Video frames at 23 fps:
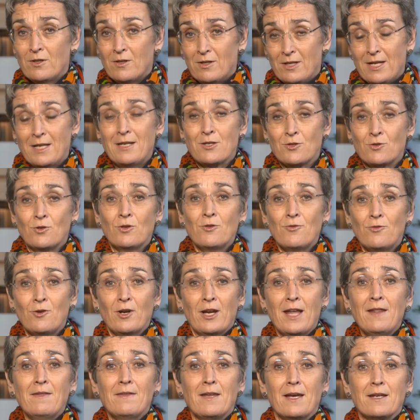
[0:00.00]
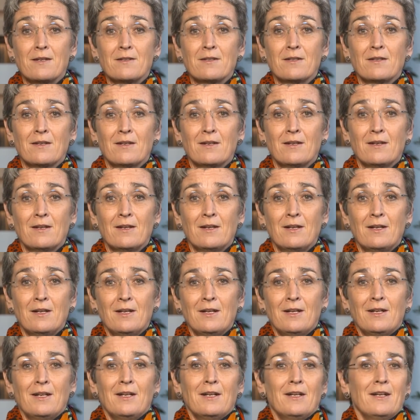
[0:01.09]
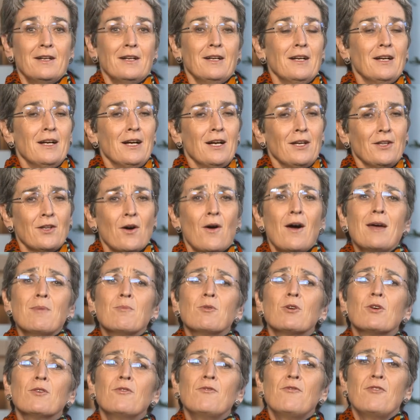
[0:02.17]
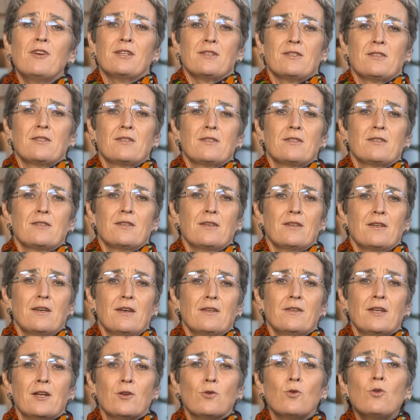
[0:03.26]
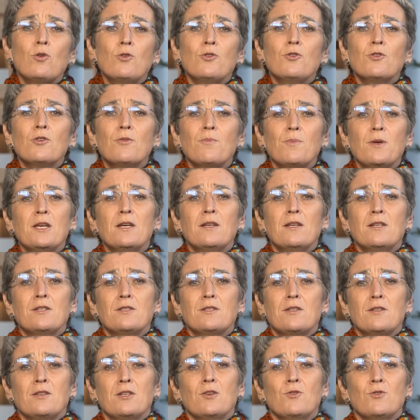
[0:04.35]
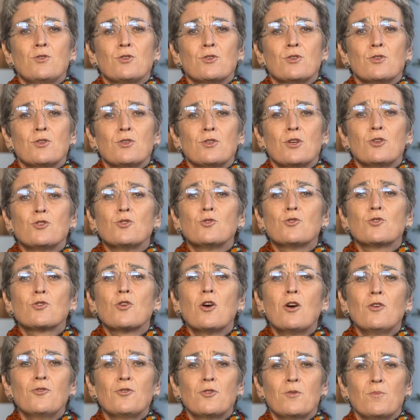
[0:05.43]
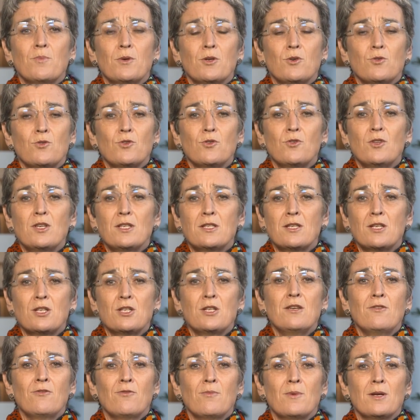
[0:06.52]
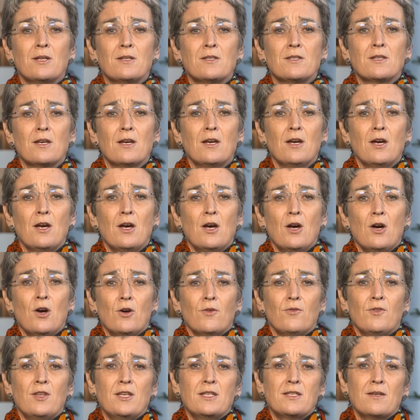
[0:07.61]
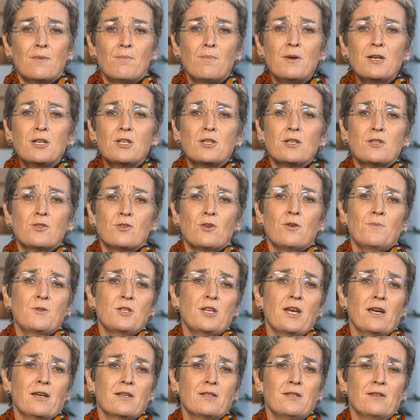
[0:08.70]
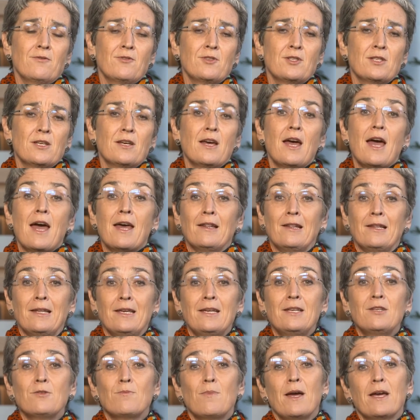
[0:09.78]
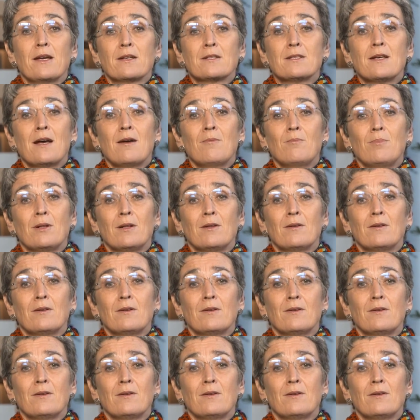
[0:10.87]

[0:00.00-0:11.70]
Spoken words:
Let us not forget that. Now, I am convinced that all European institutions should contribute to these achievements of these ambitious objectives and lead by example.